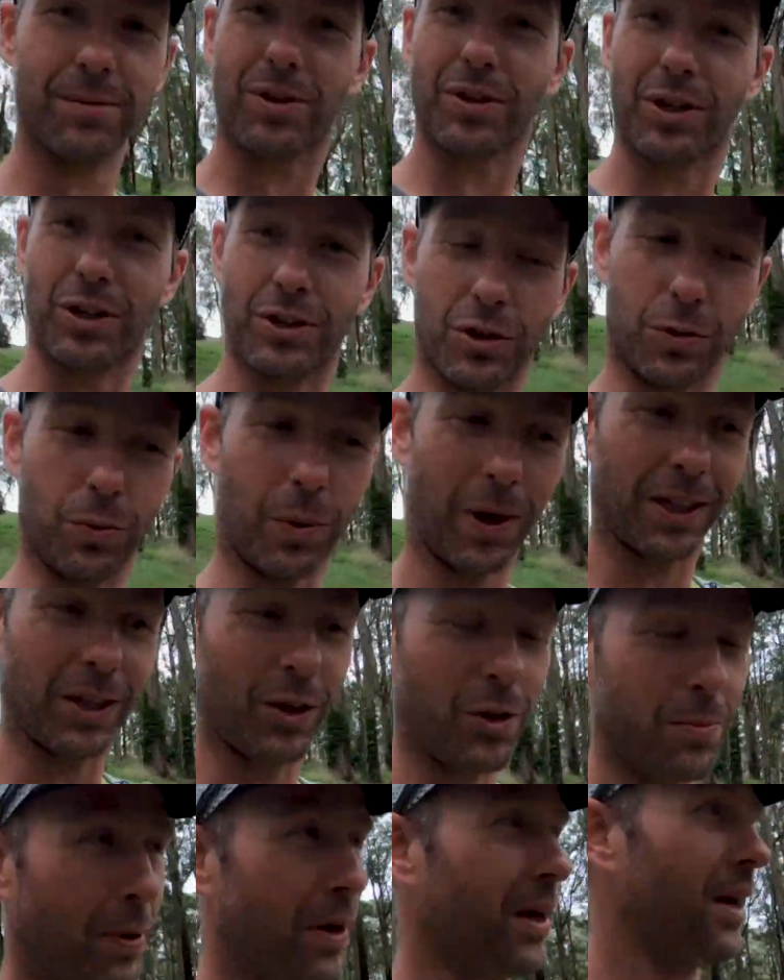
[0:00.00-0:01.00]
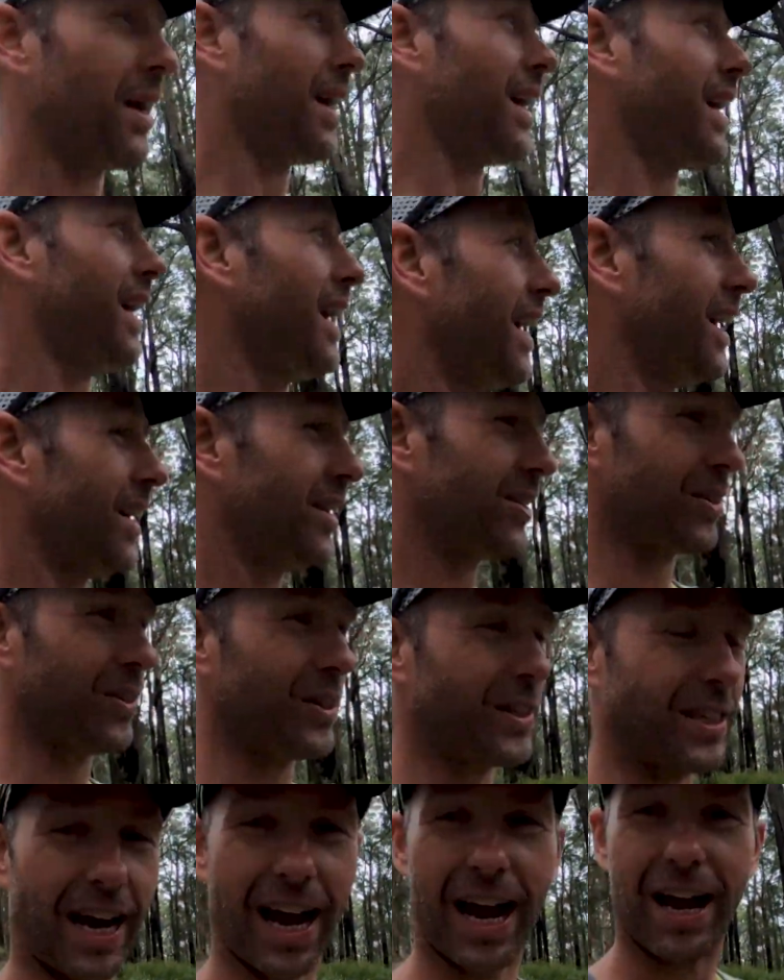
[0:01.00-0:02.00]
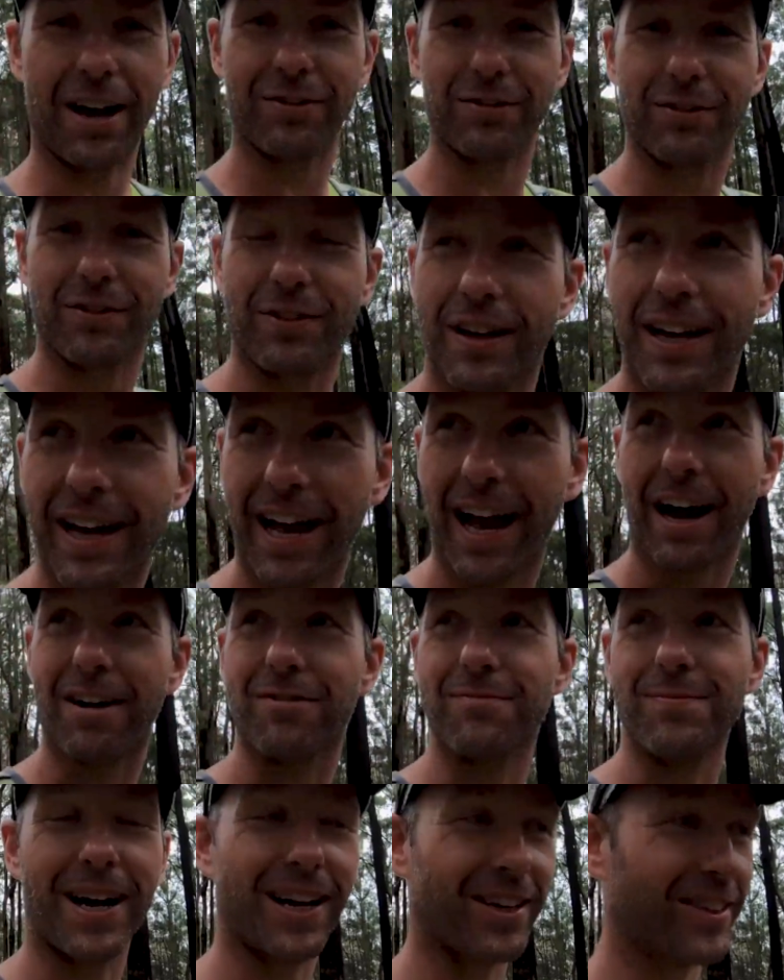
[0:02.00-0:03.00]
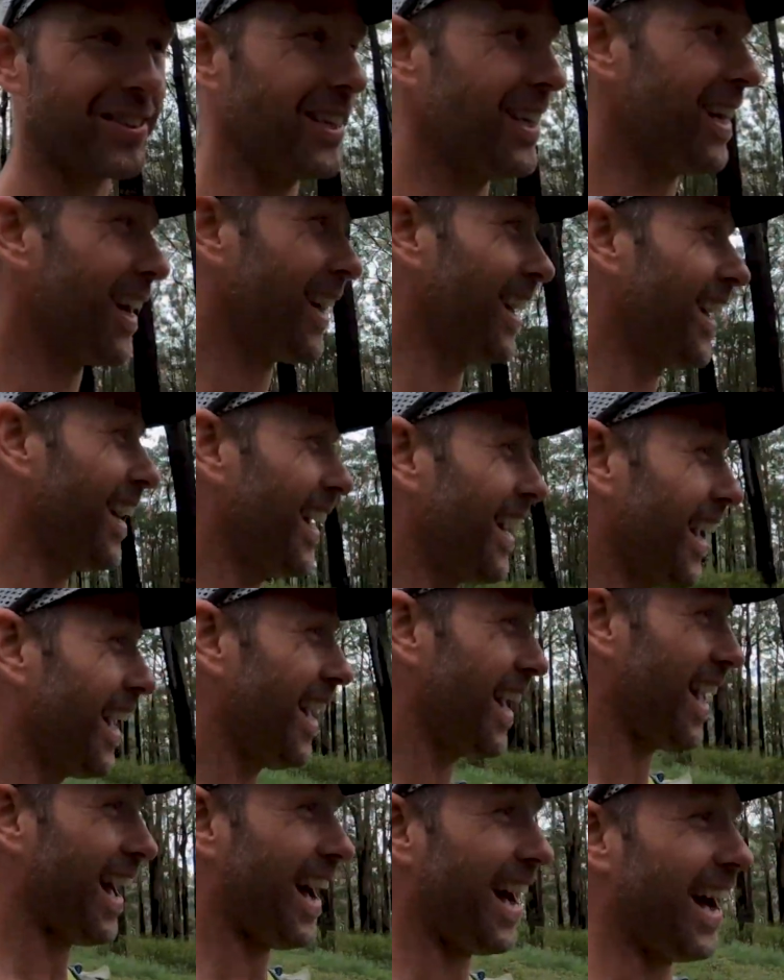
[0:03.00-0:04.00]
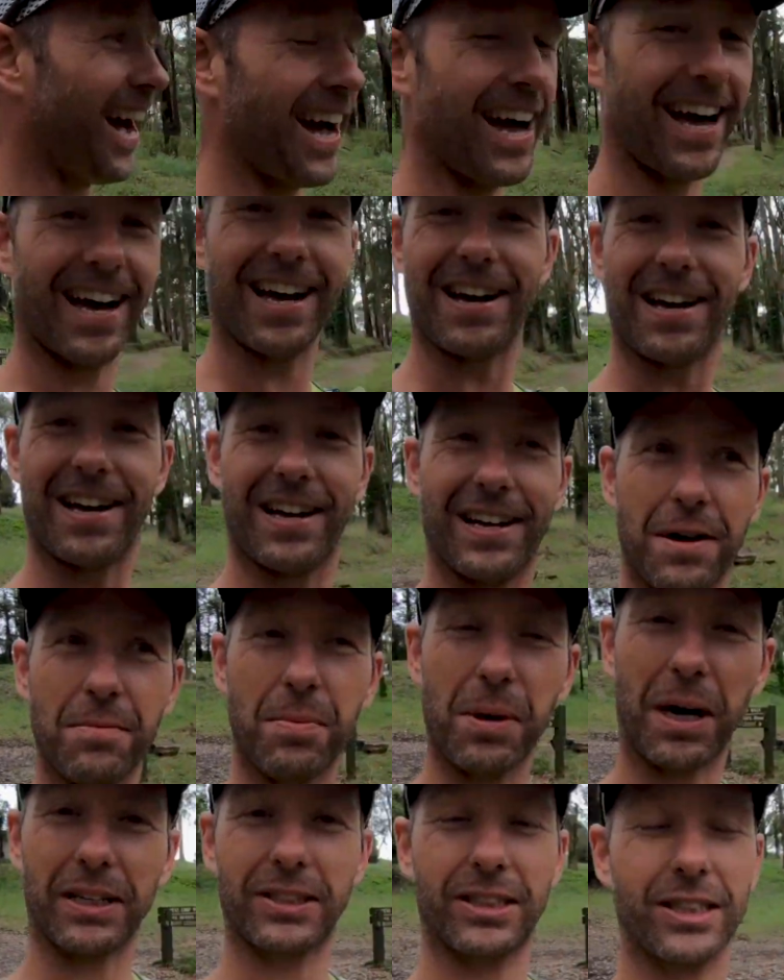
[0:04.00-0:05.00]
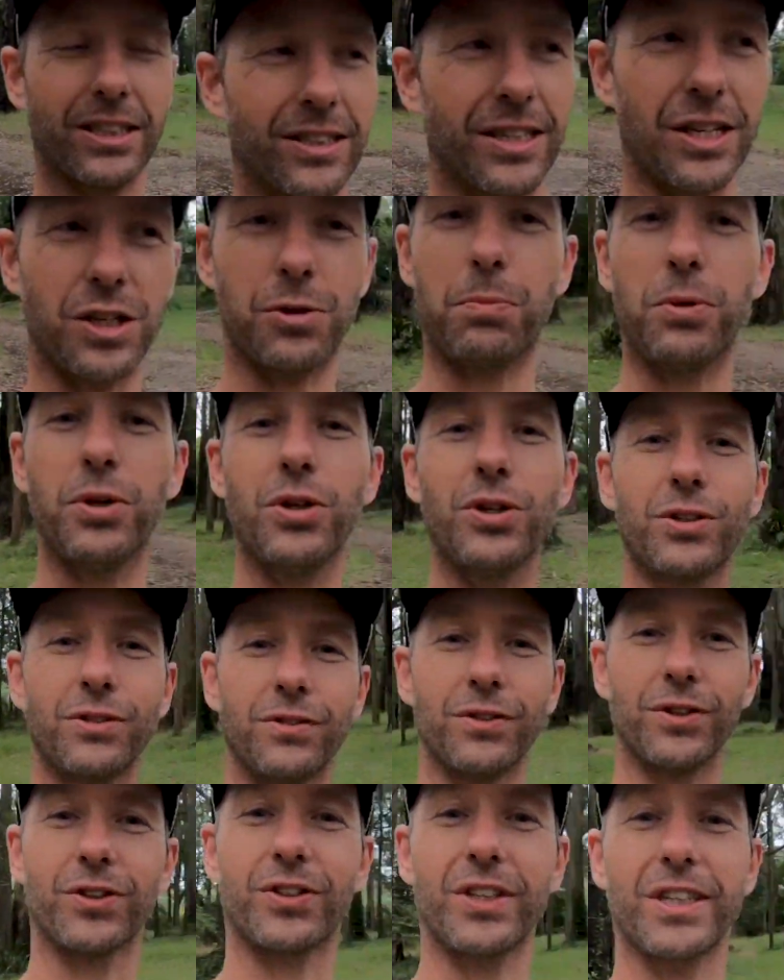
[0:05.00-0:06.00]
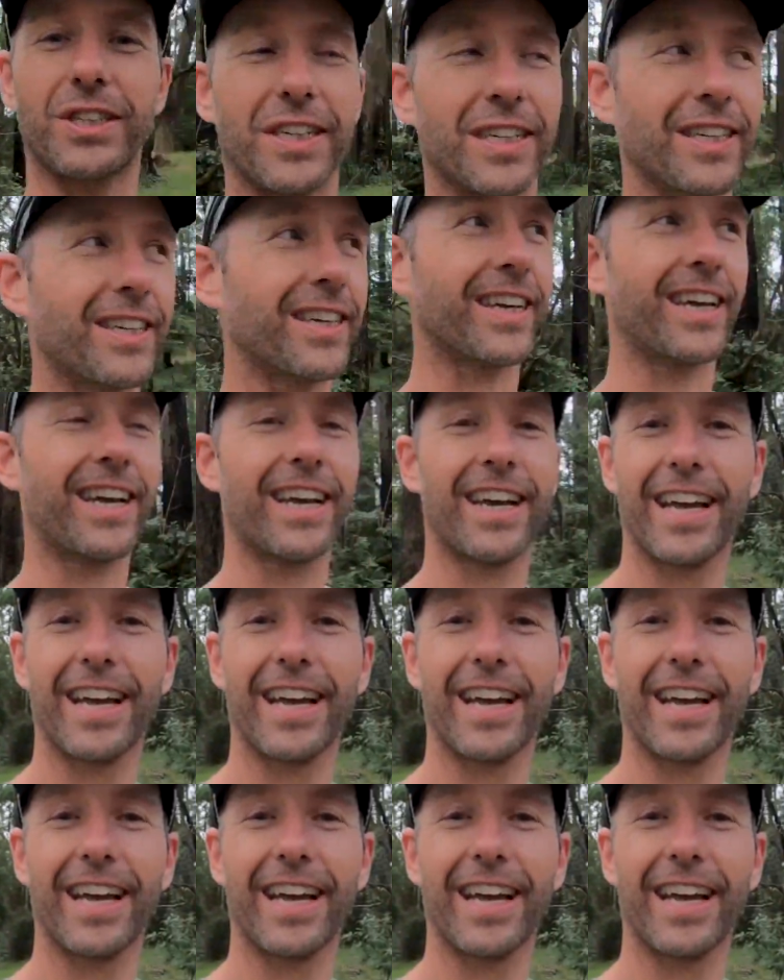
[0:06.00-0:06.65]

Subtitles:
I'm just going to do one loop, so it's a half marathon, but it's just this beautiful scenery. Look.